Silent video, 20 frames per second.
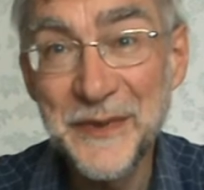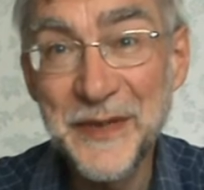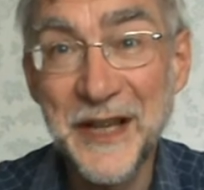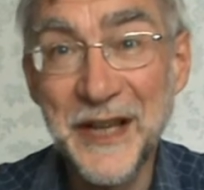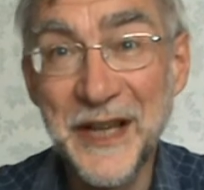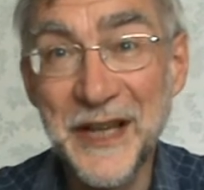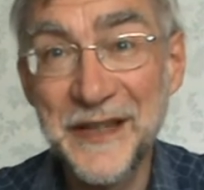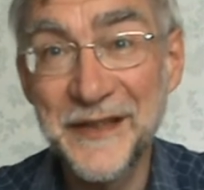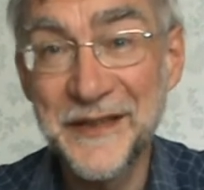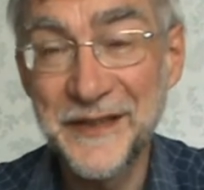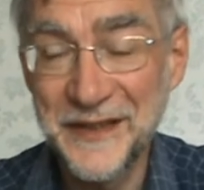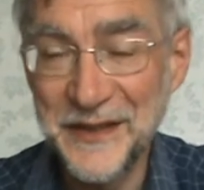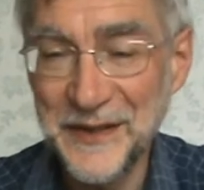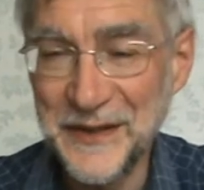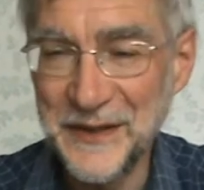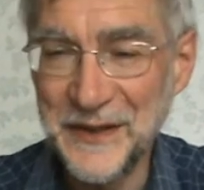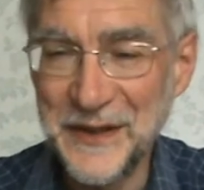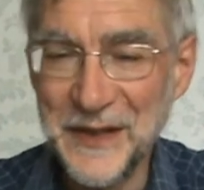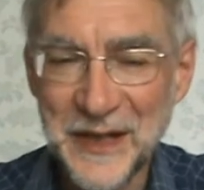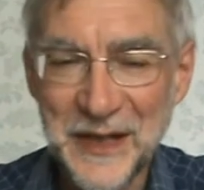it has
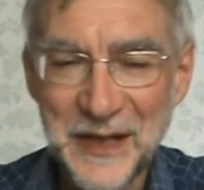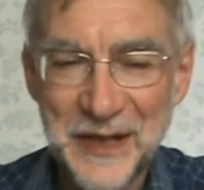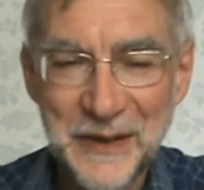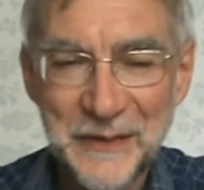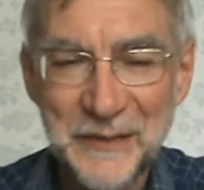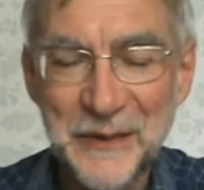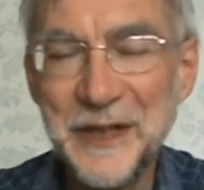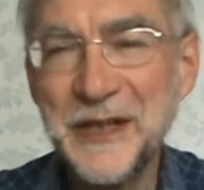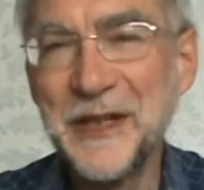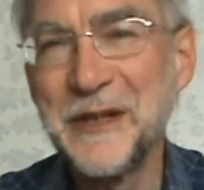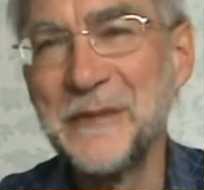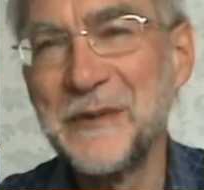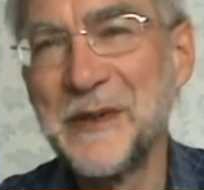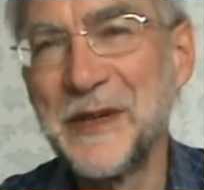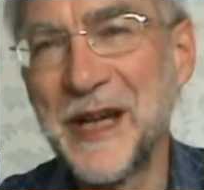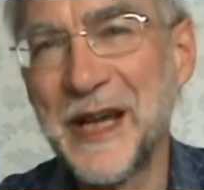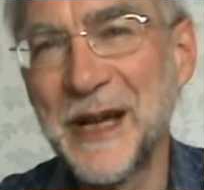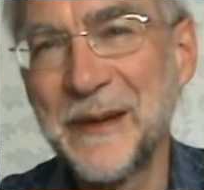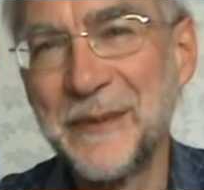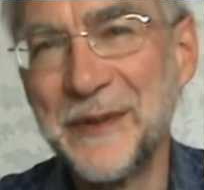to. We know
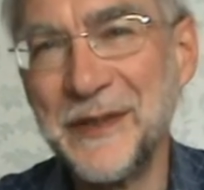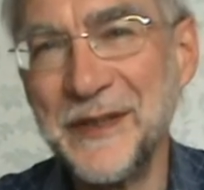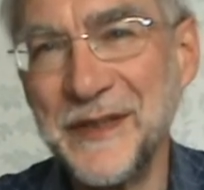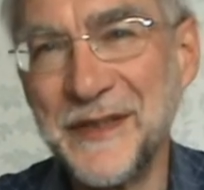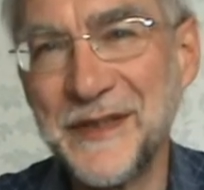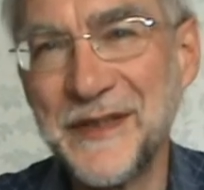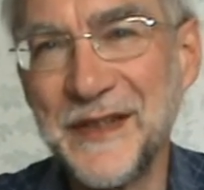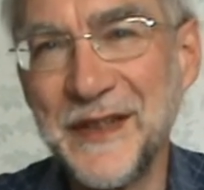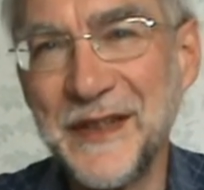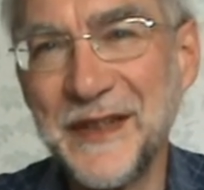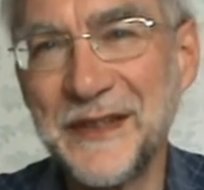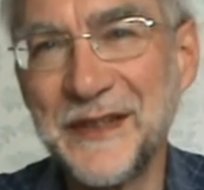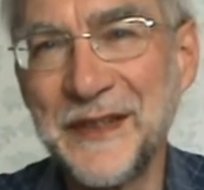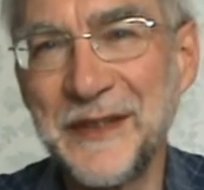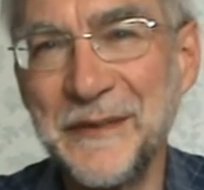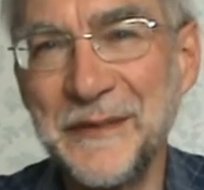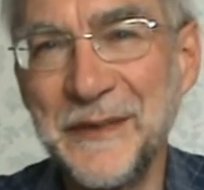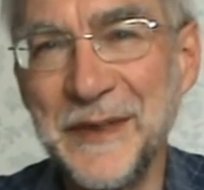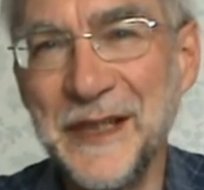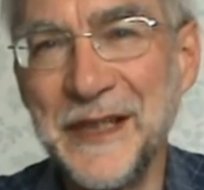what happens,
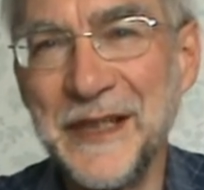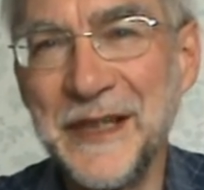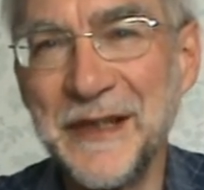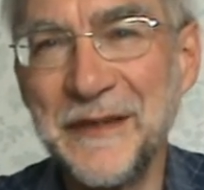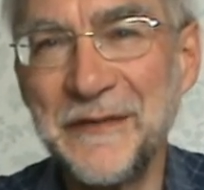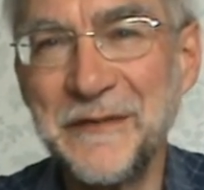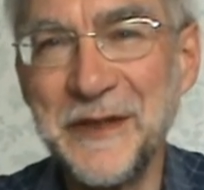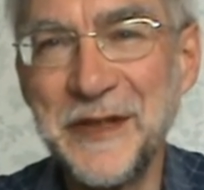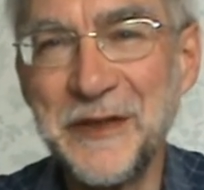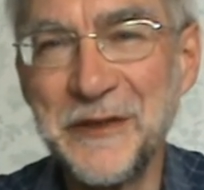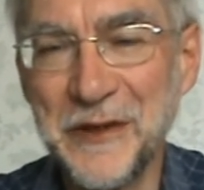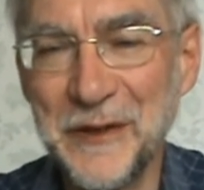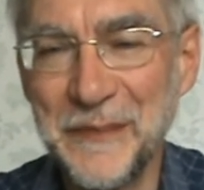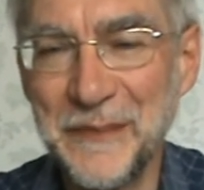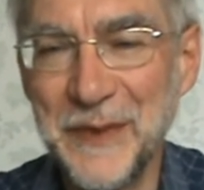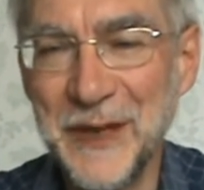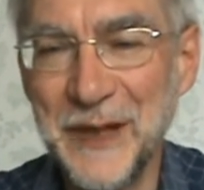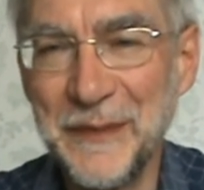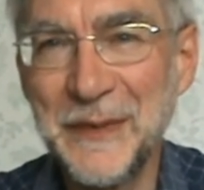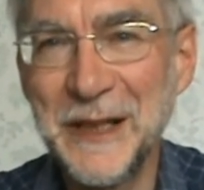don't we, if we
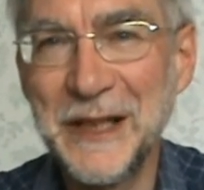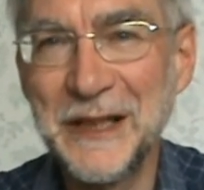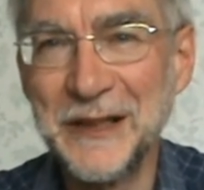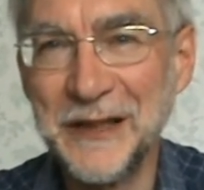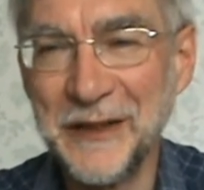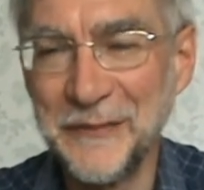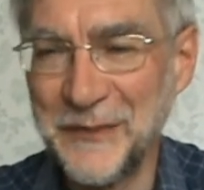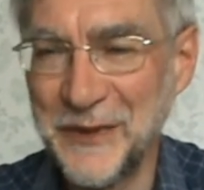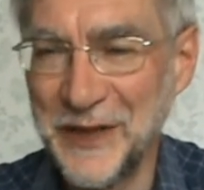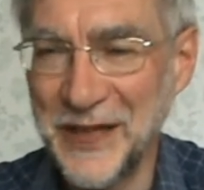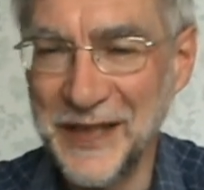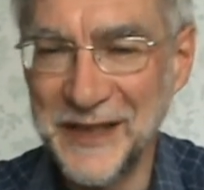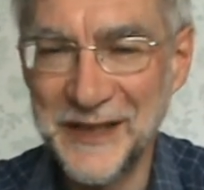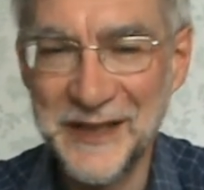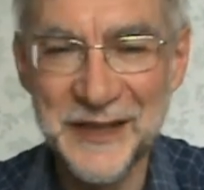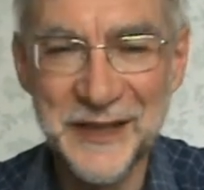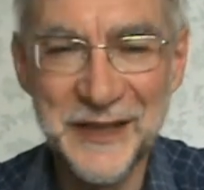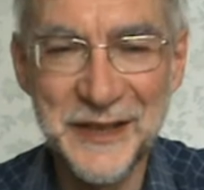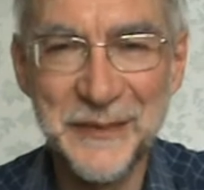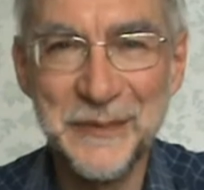drop a metal object
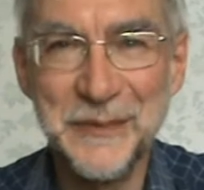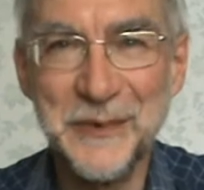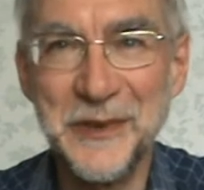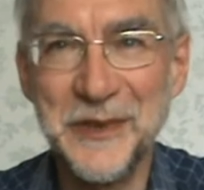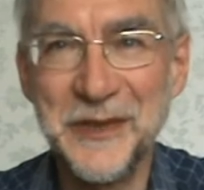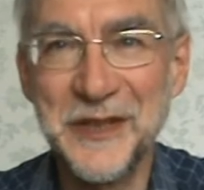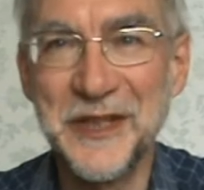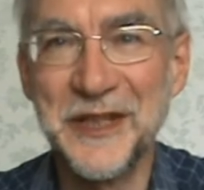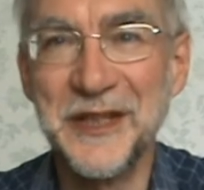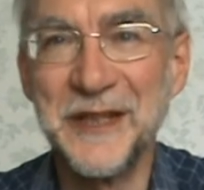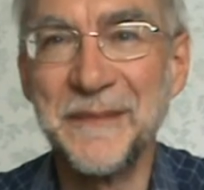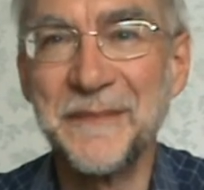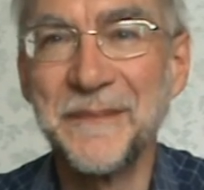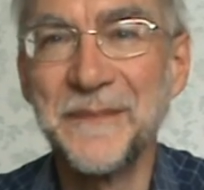into water.